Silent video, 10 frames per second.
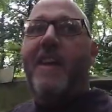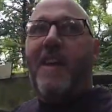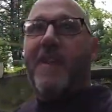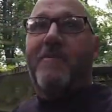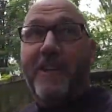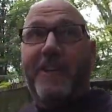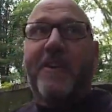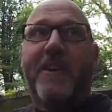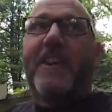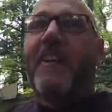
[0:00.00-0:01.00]
the
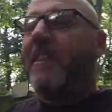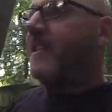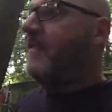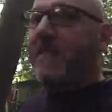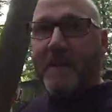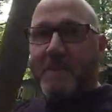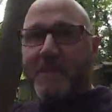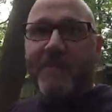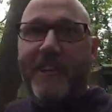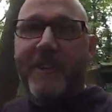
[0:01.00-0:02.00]
recon curry, the
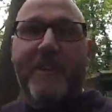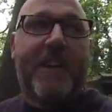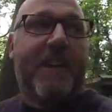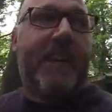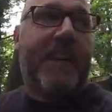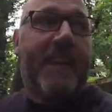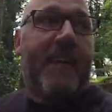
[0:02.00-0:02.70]
famous recon curry.